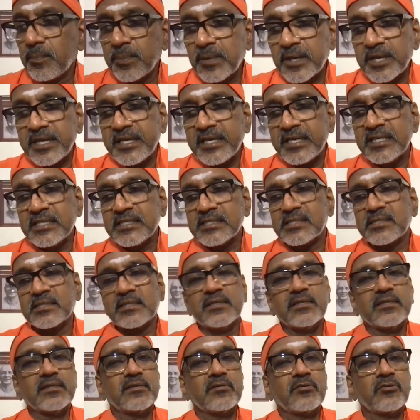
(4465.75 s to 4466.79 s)
Please
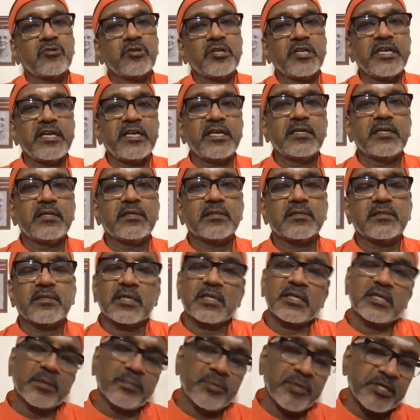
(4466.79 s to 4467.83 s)
read
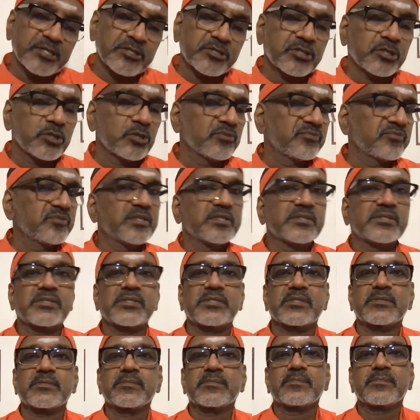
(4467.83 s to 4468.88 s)
the commentary of
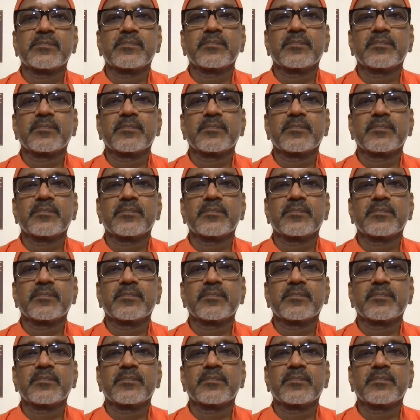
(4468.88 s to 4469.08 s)
this.